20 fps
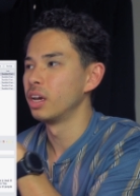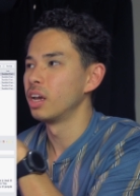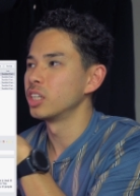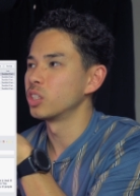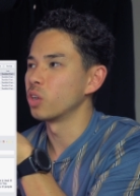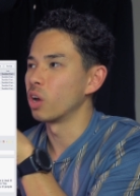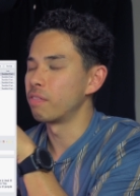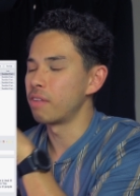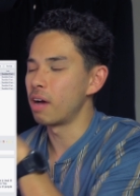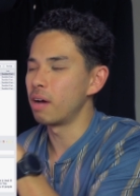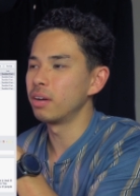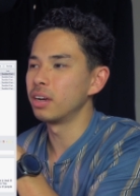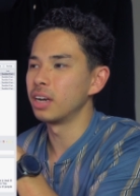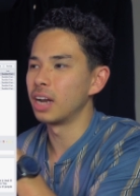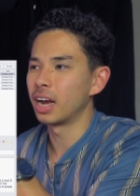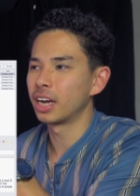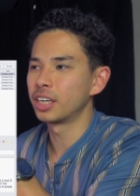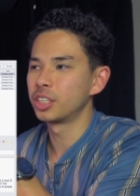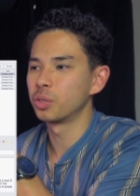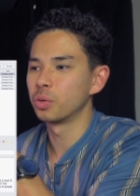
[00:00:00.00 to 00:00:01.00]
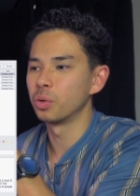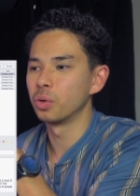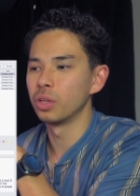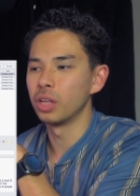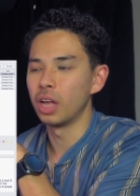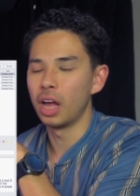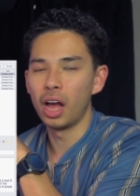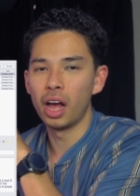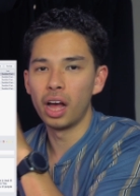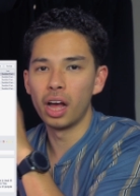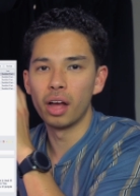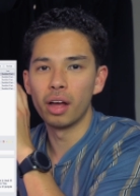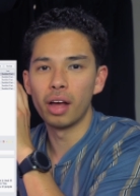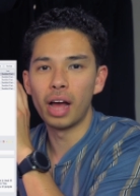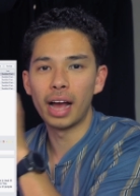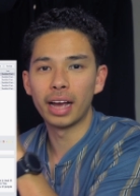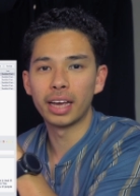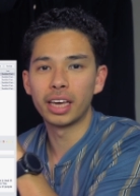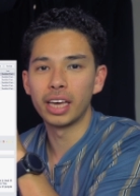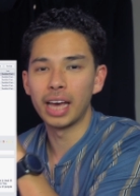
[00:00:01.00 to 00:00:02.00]
So I found an actual uh,
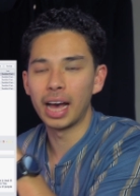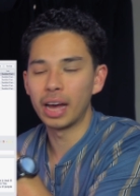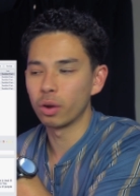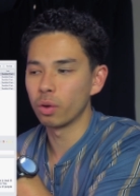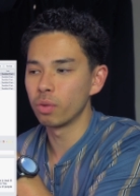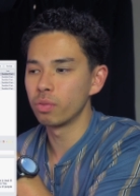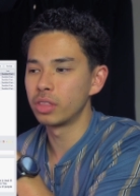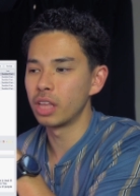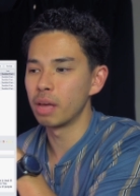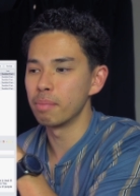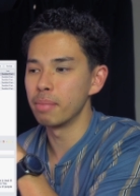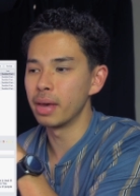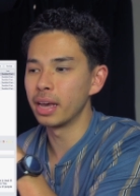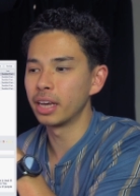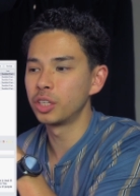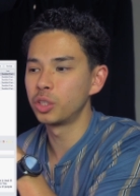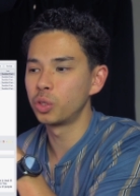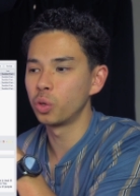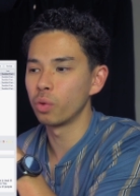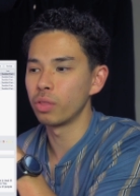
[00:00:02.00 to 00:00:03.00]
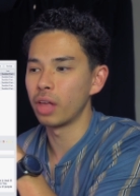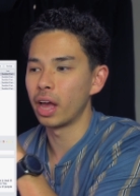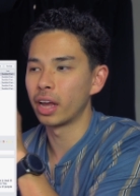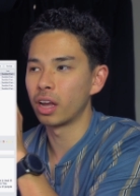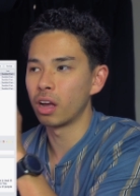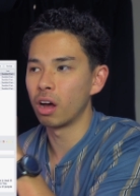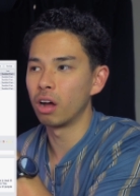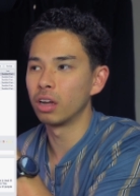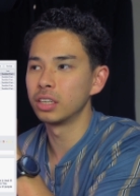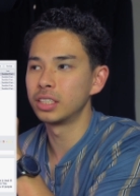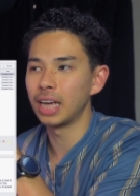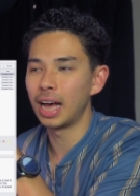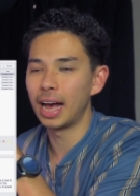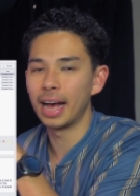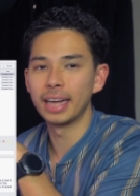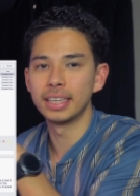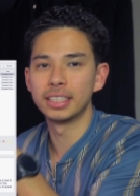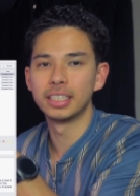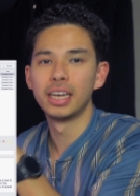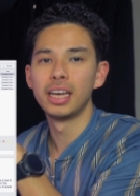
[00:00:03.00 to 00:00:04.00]
Anki add-on that makes sure that I can't
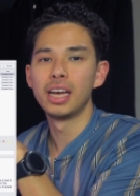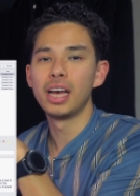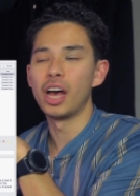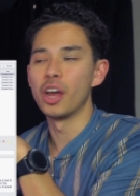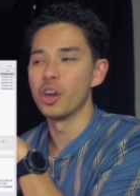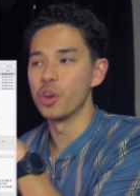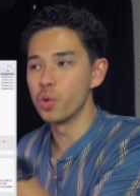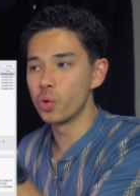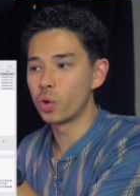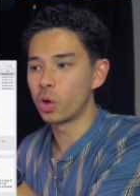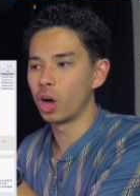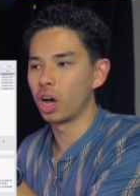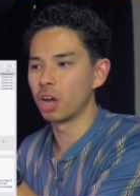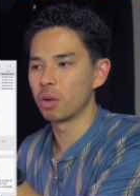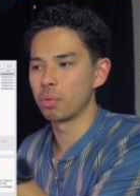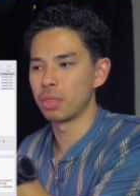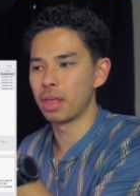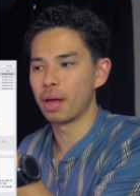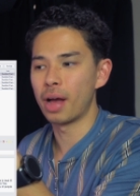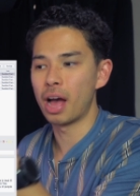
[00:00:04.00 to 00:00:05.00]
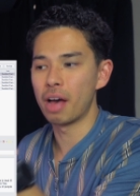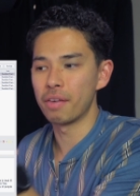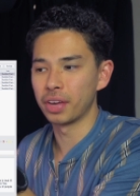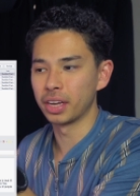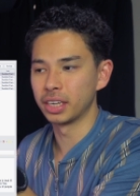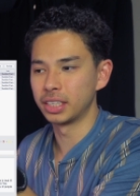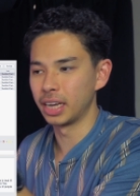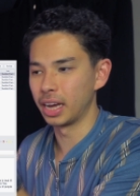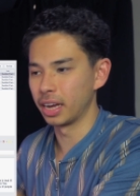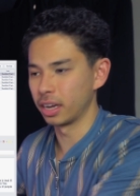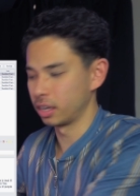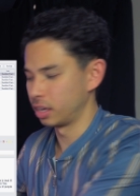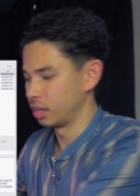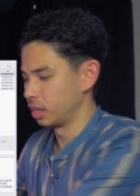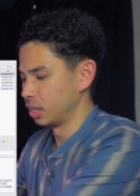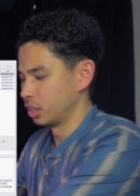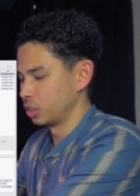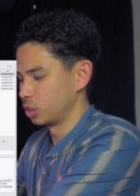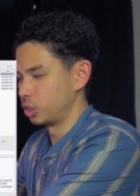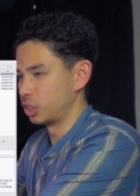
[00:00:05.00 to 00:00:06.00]
add a new card without having a tag.
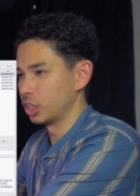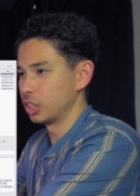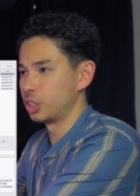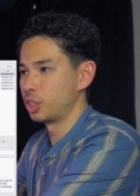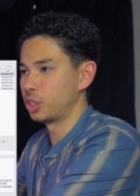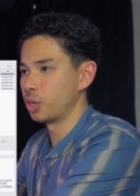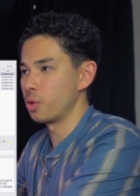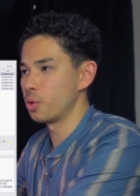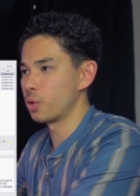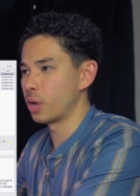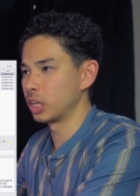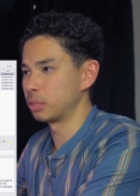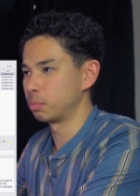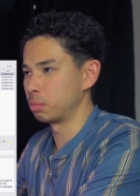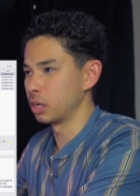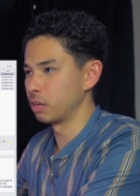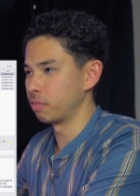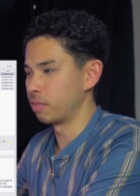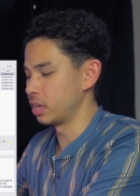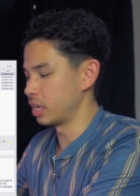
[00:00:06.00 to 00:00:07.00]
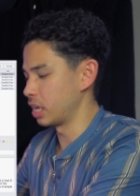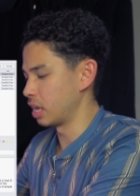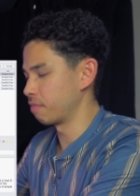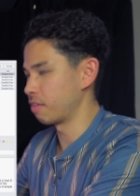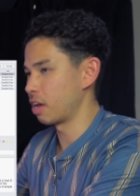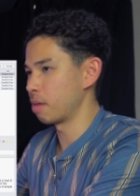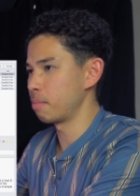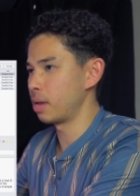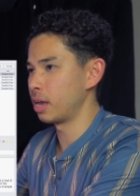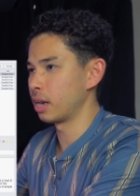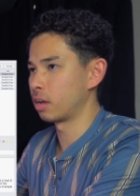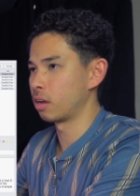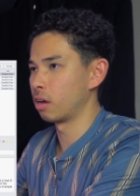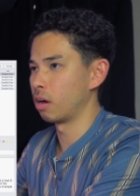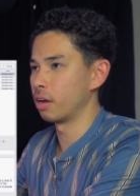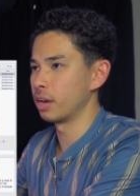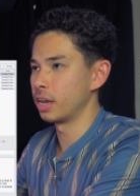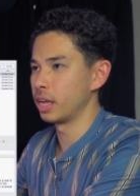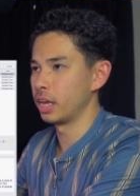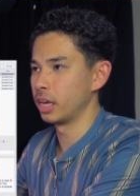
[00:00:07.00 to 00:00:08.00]
So just to show you guys guys briefly, if I made a
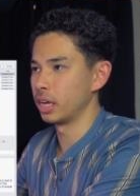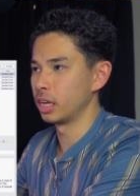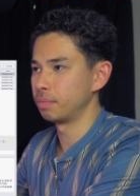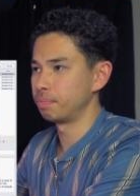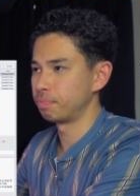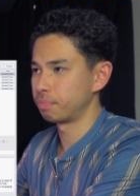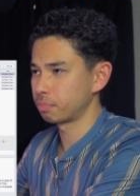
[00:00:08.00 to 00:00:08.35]
card here,